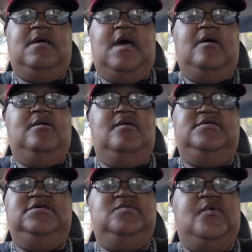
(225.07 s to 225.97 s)
I don't know. It's
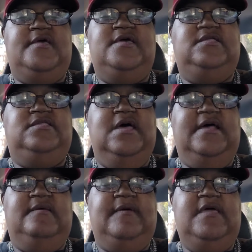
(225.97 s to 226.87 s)
just the way he done it, man.